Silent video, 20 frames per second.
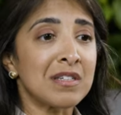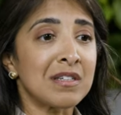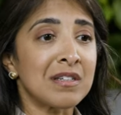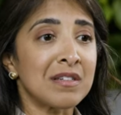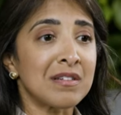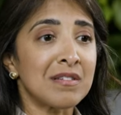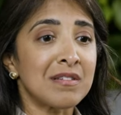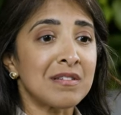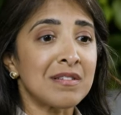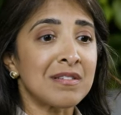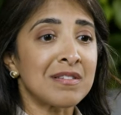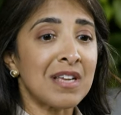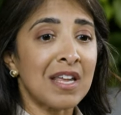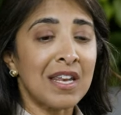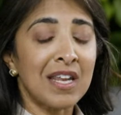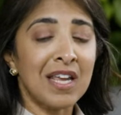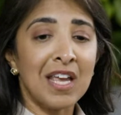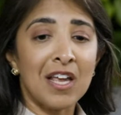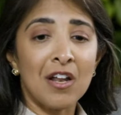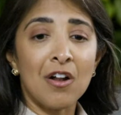to
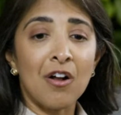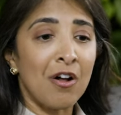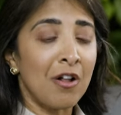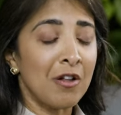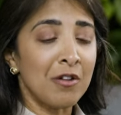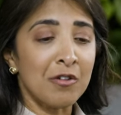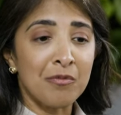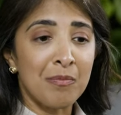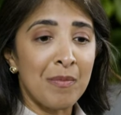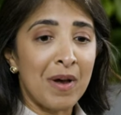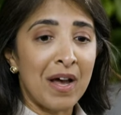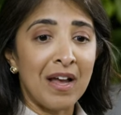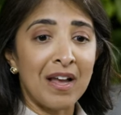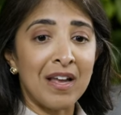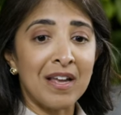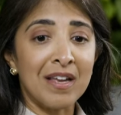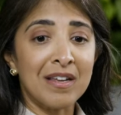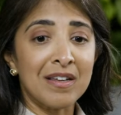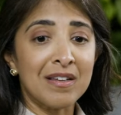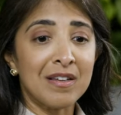dedicate all of
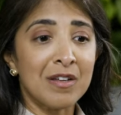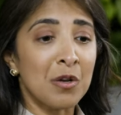my,